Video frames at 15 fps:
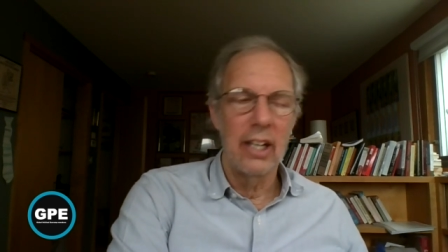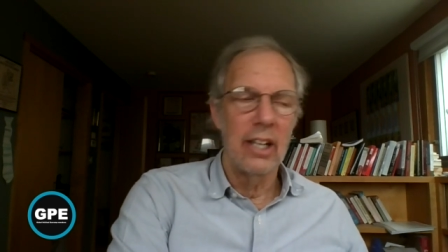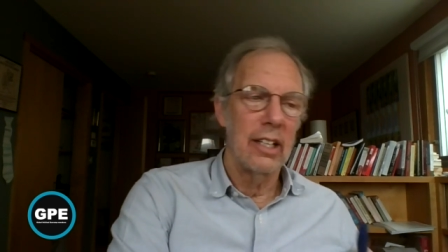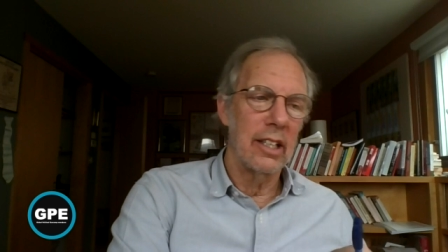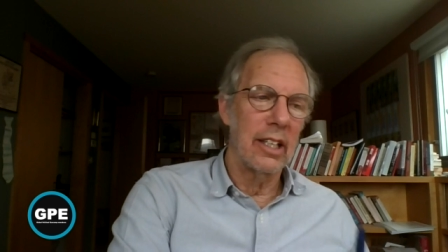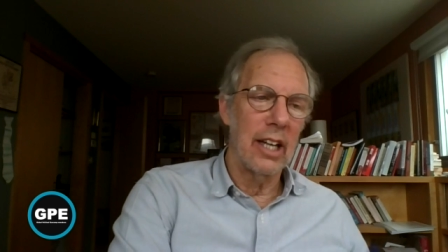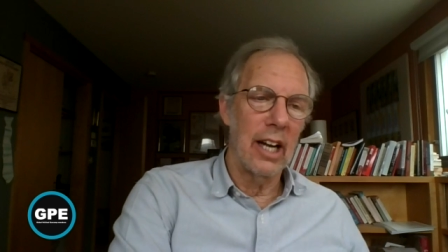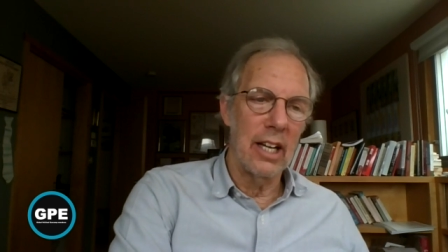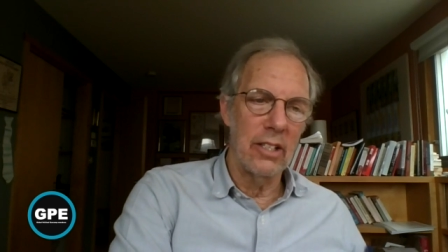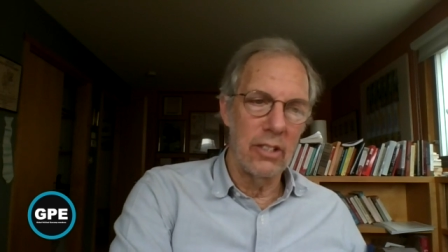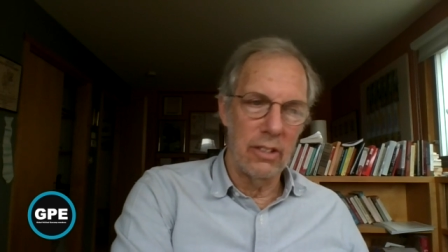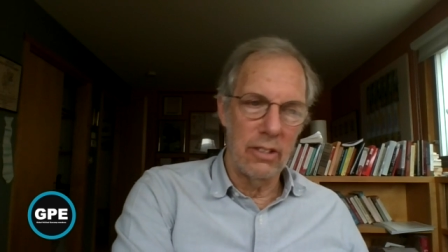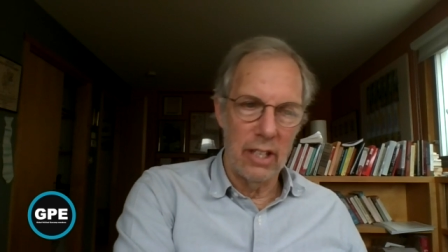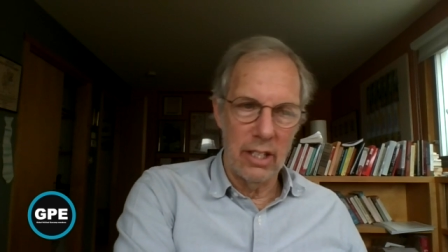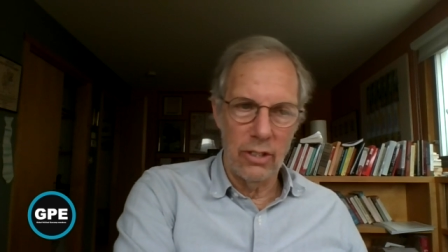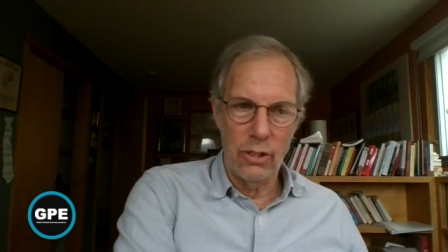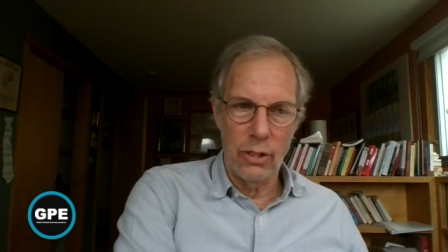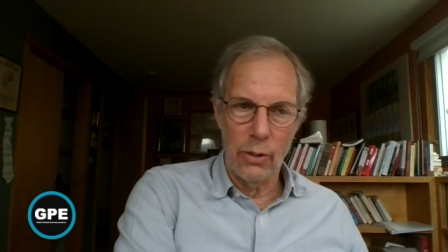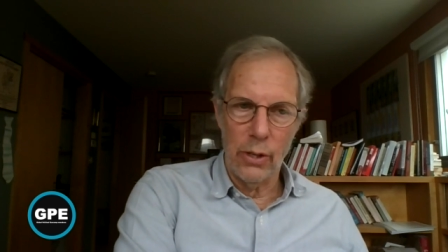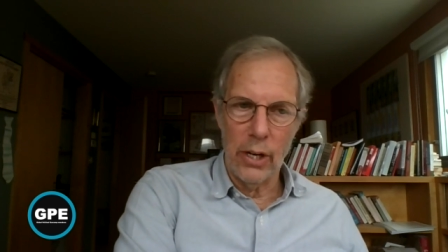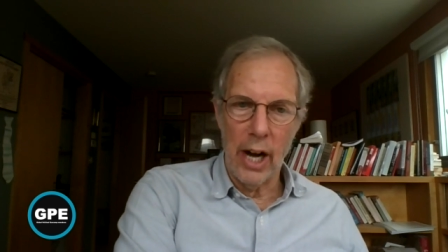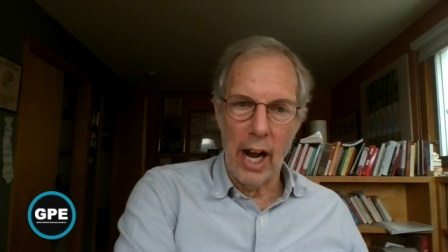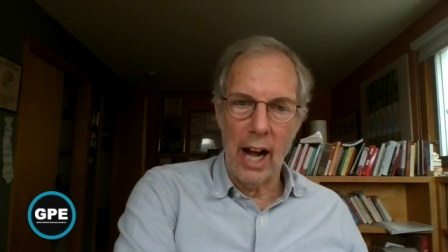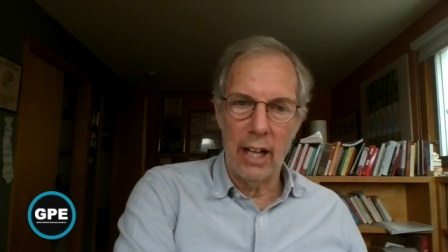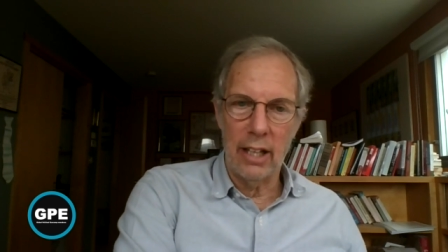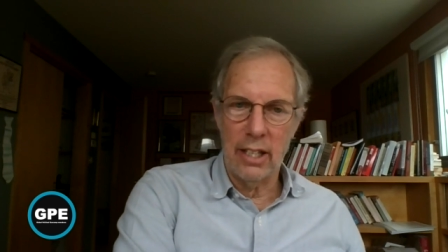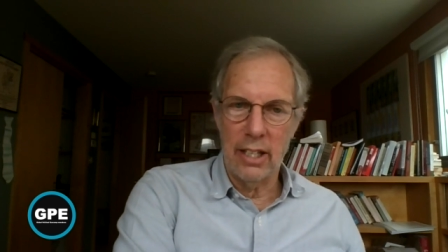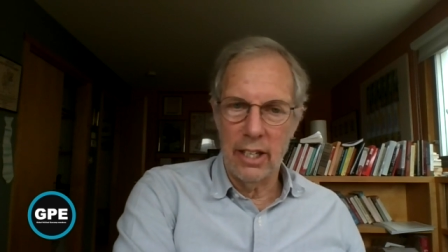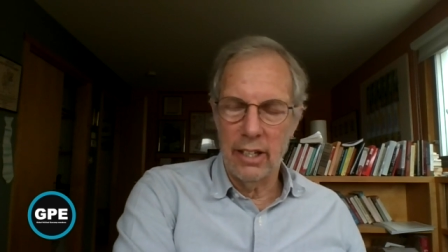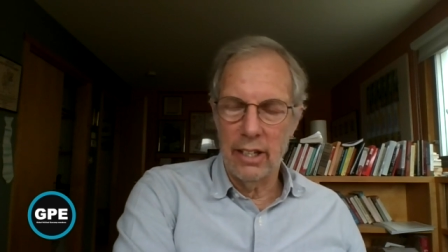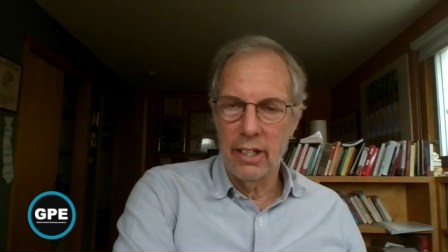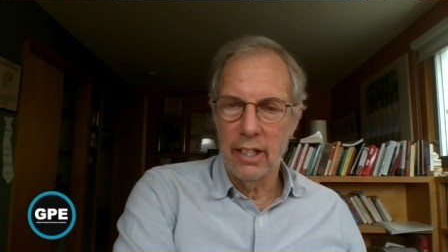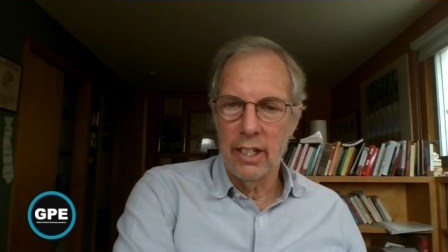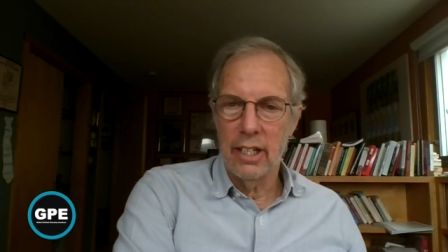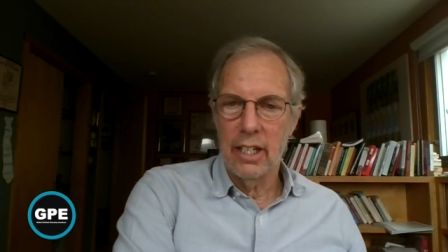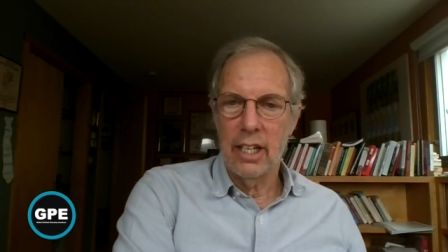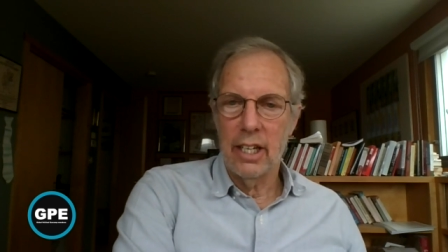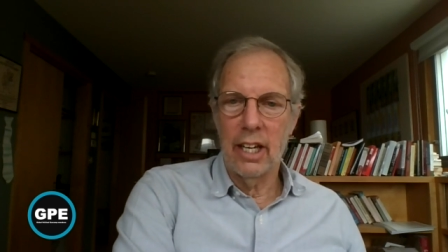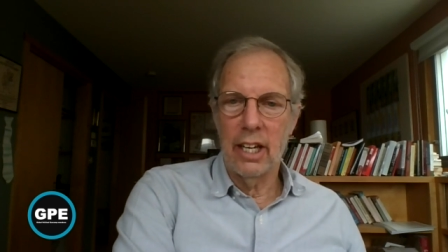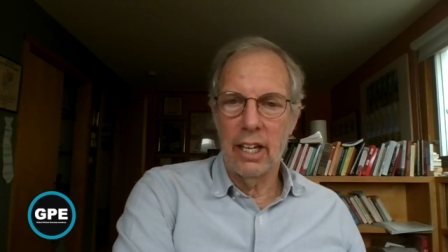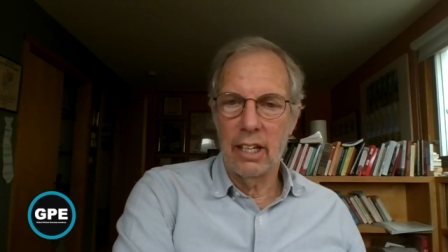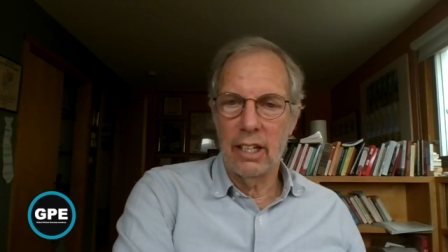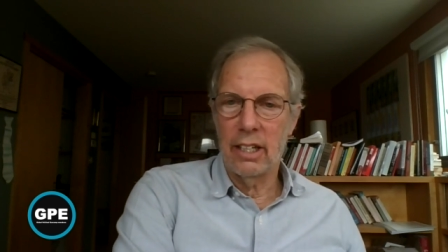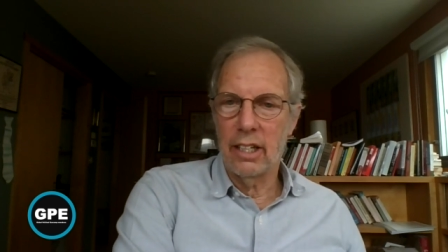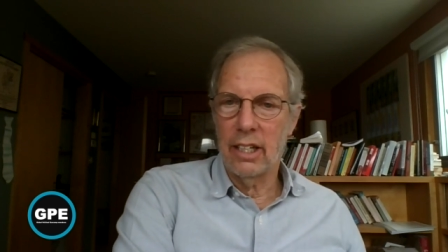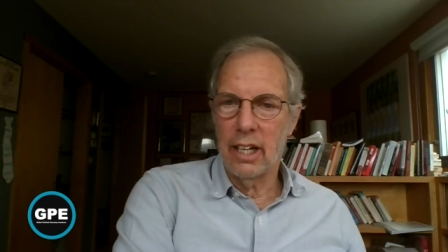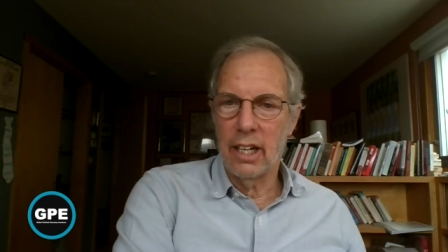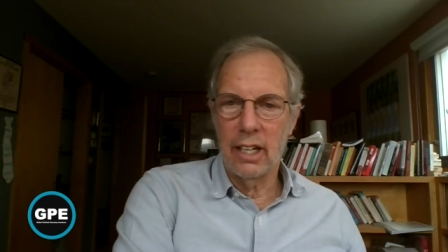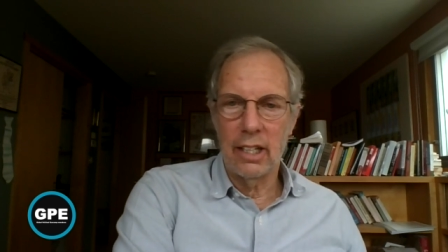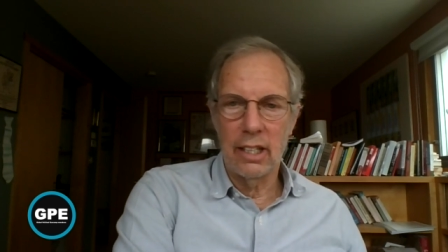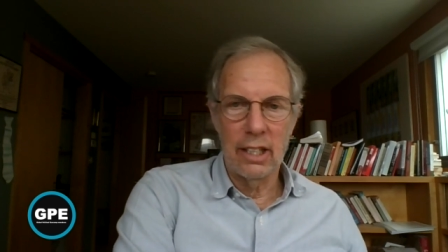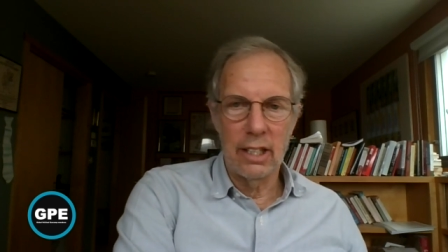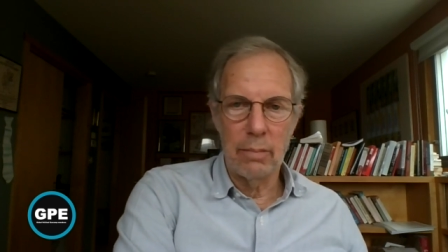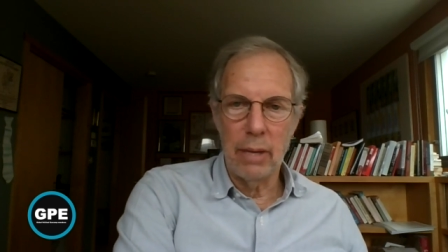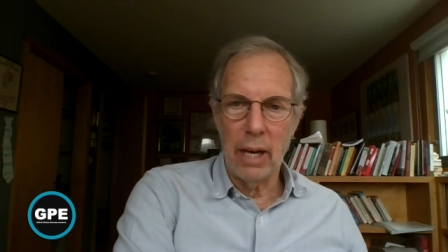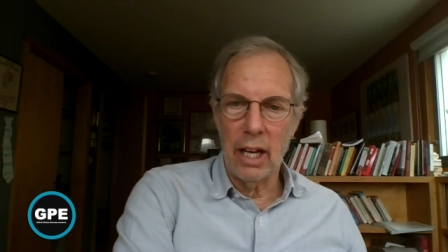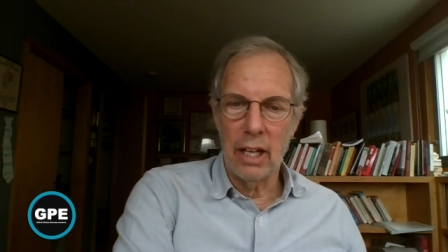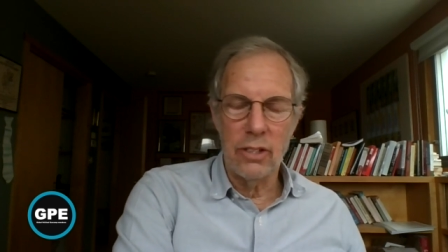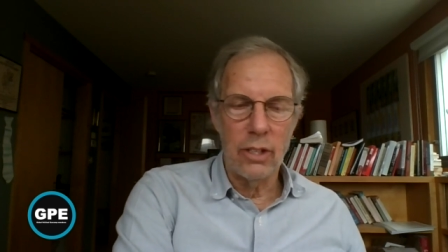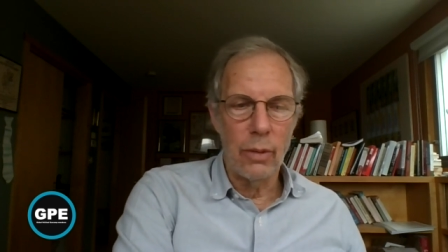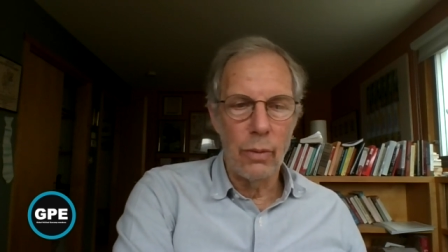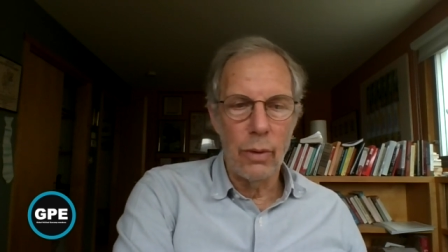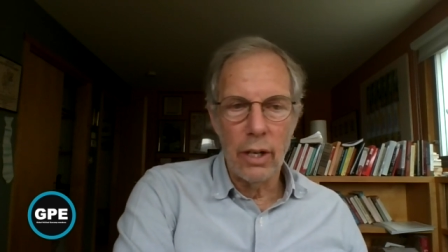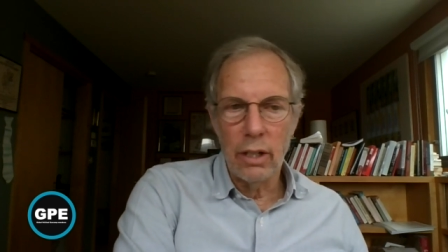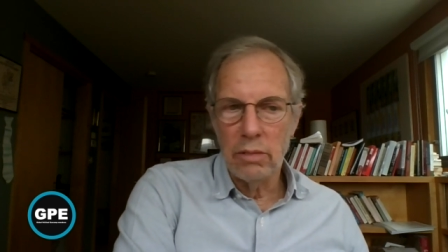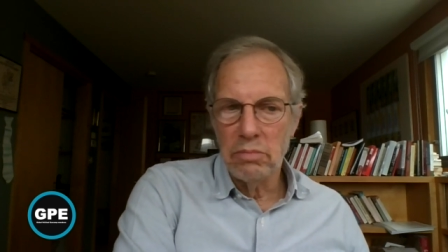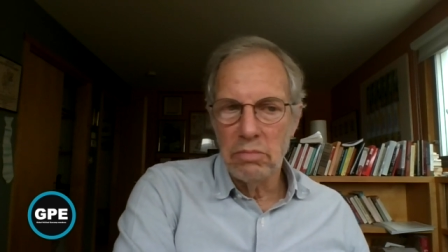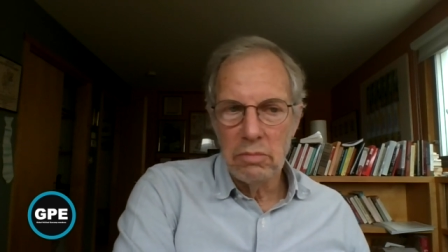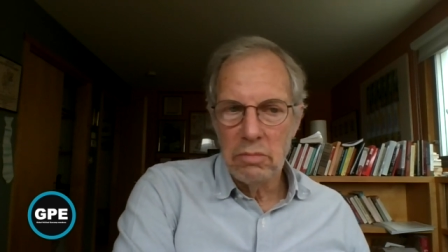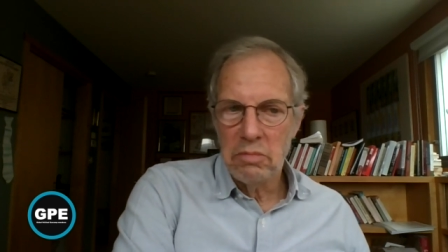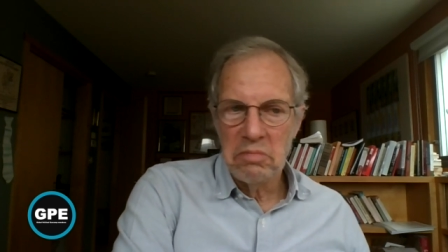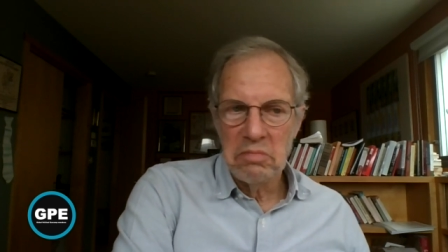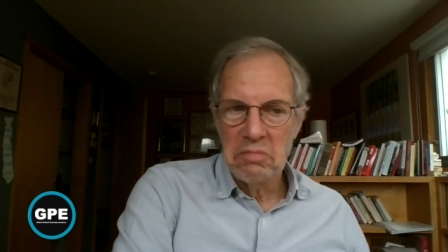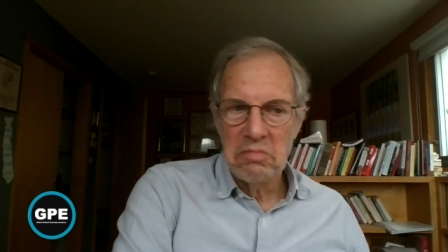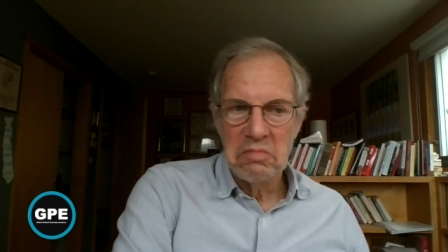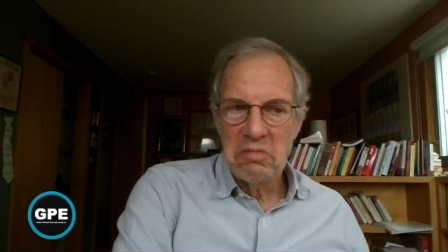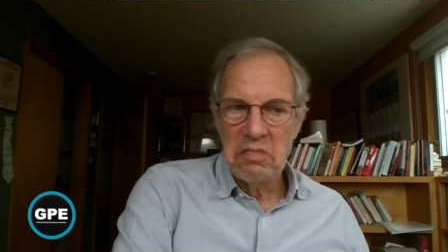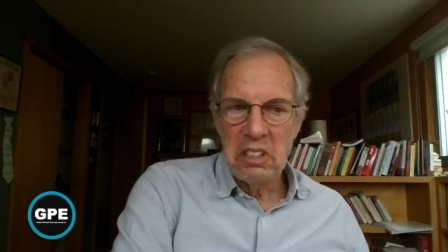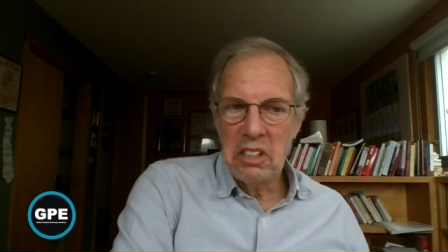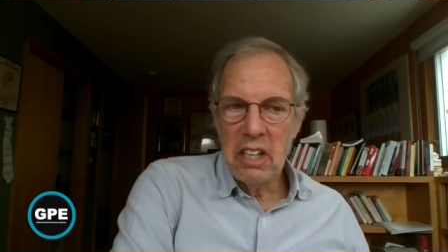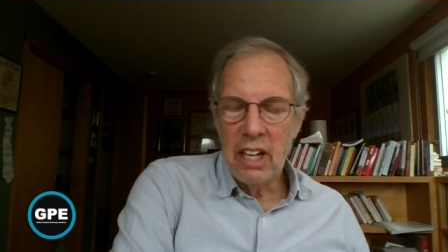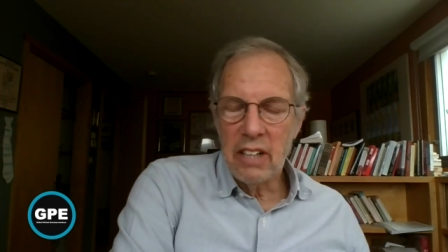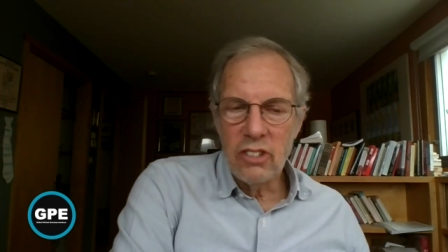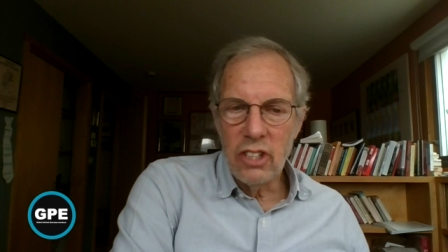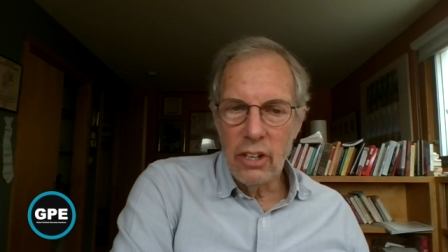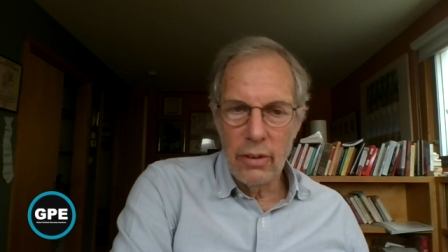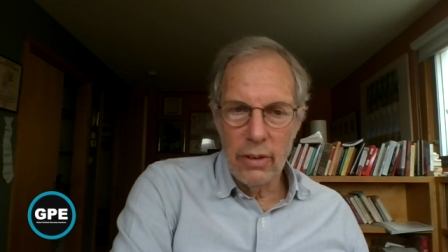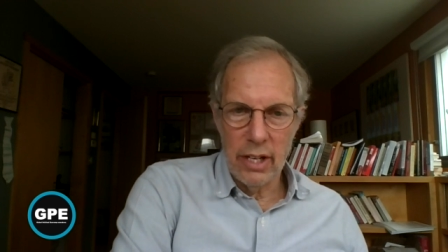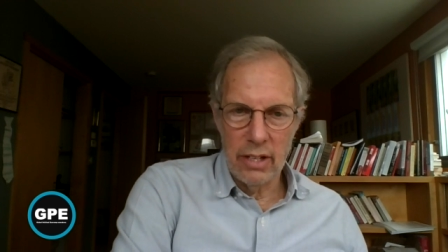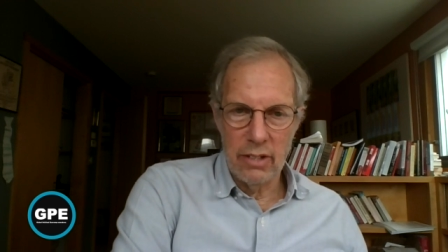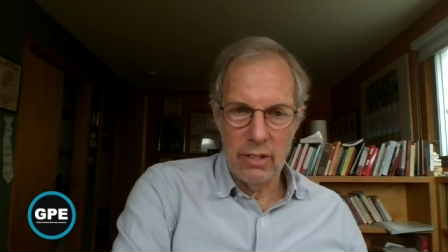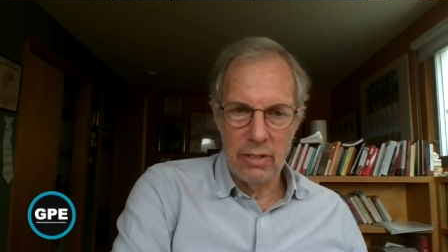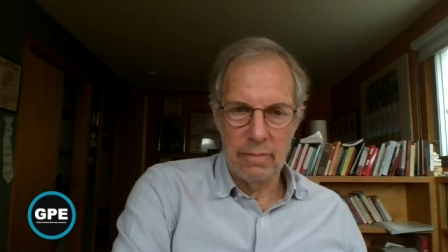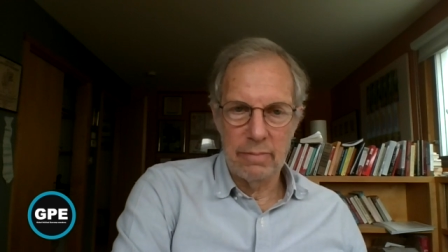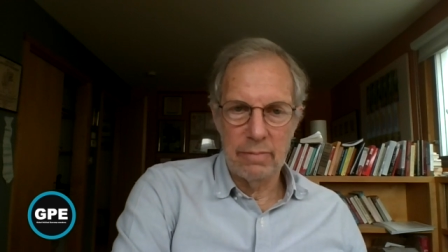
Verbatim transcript: the kinds of things that were out there in, uh, in the policy world, are not serious.